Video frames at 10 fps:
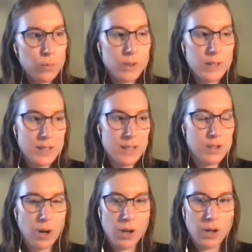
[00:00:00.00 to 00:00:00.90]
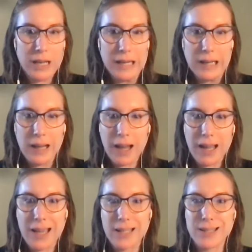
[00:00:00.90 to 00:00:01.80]
really started, I
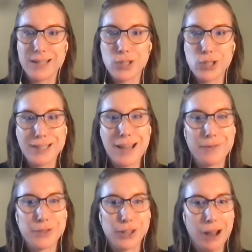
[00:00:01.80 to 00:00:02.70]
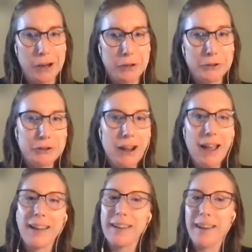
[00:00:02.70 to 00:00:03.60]
guess, just after
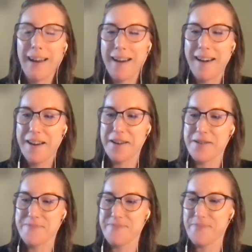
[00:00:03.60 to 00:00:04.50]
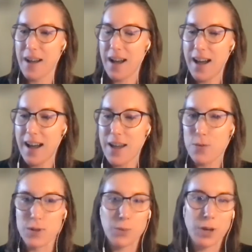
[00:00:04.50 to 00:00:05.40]
undergrad. I
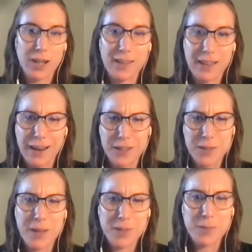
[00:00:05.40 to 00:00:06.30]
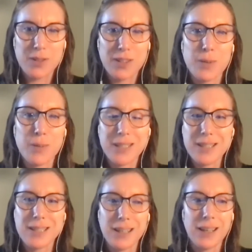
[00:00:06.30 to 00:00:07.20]
was working at the Air and Space Museum in
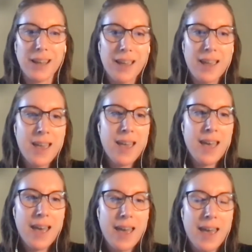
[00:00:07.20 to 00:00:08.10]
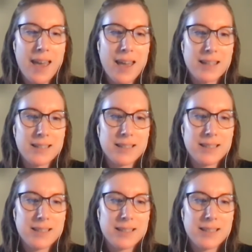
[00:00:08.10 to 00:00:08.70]
DC and